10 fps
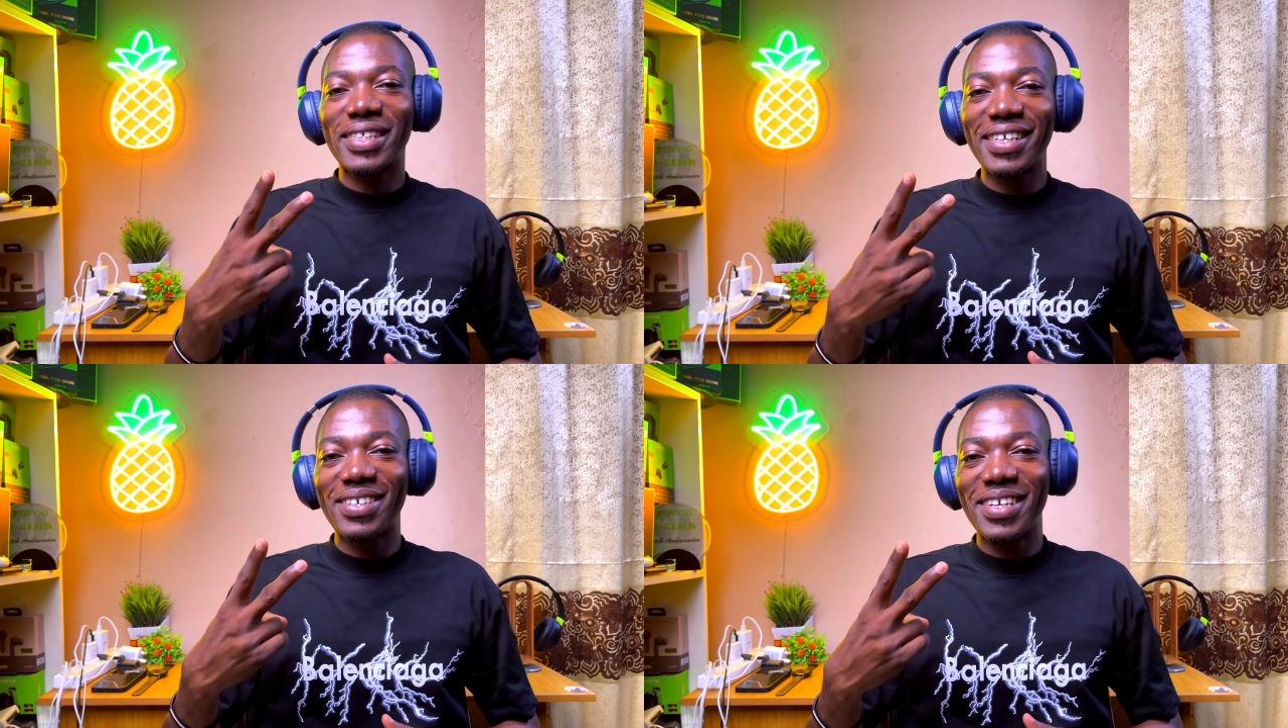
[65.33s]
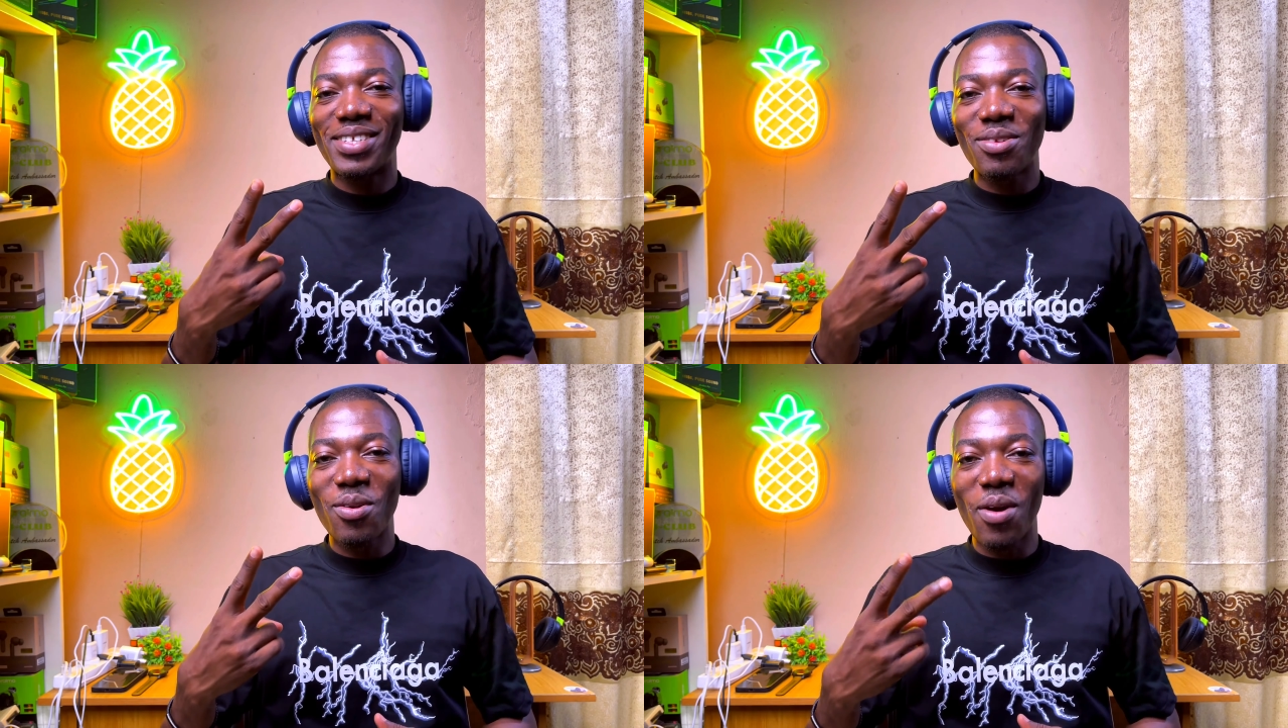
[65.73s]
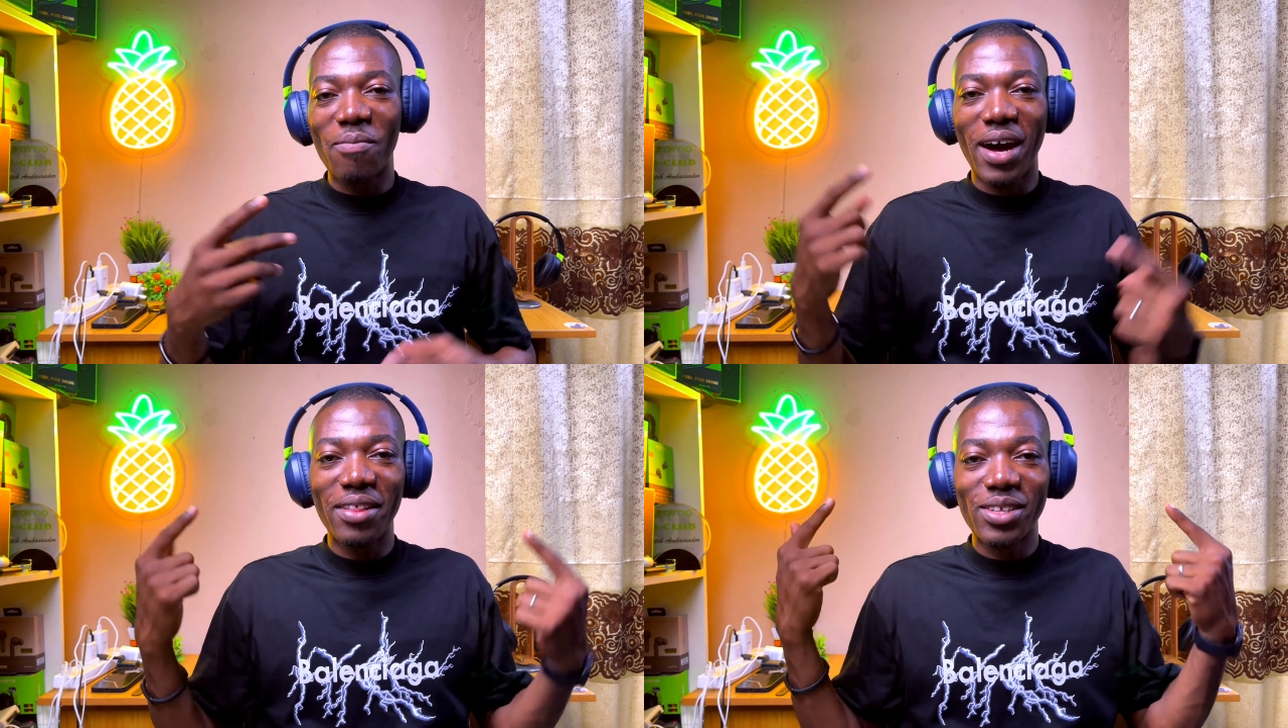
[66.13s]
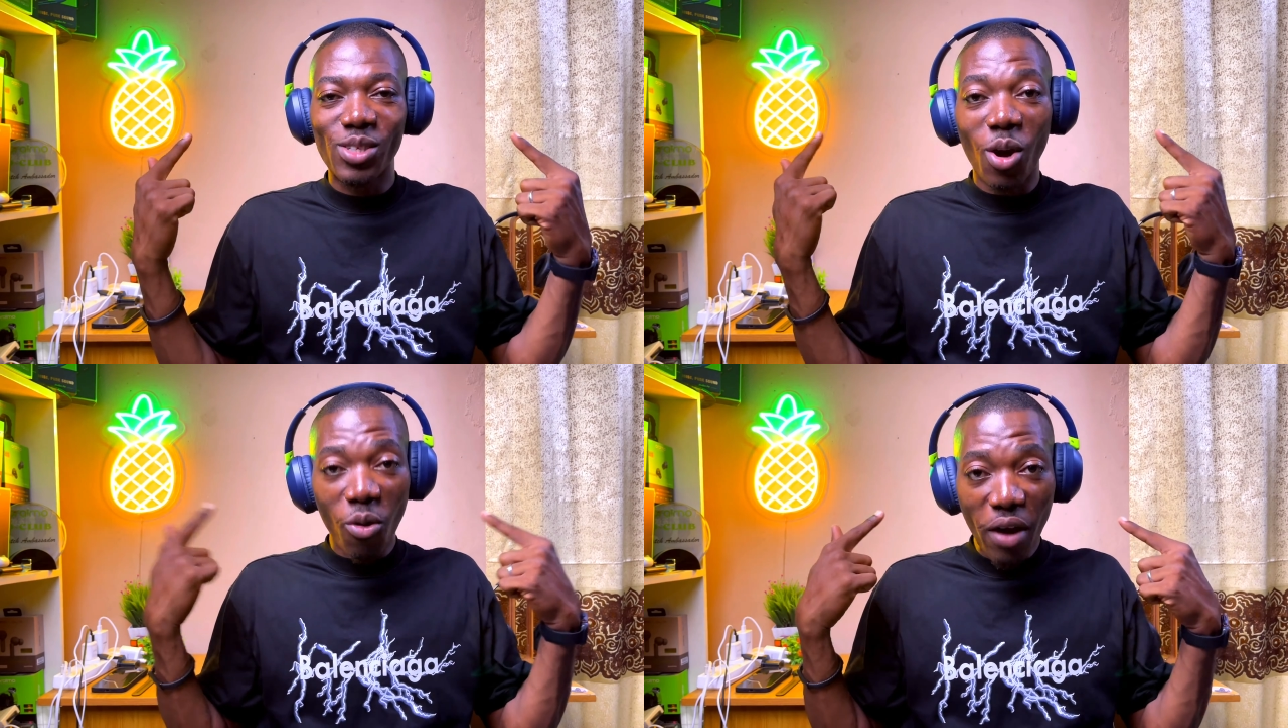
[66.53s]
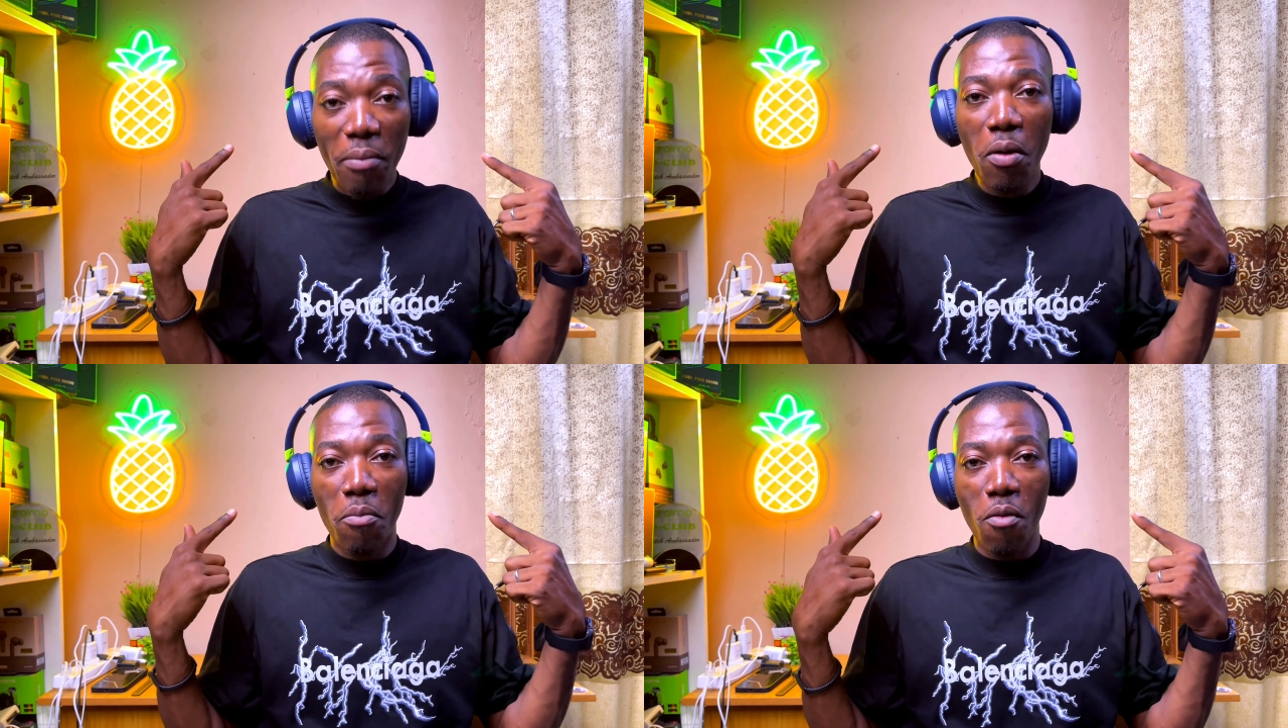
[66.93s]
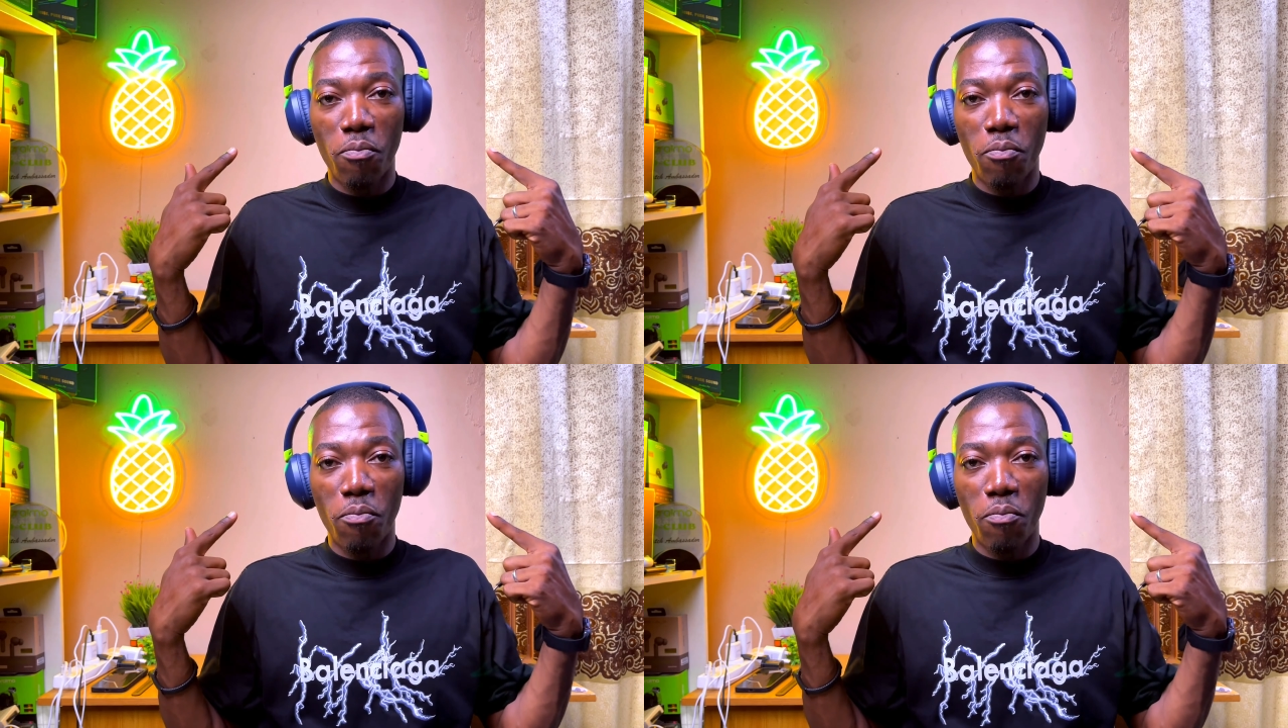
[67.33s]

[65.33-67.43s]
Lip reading: 2 thing you need to know about this Oraimo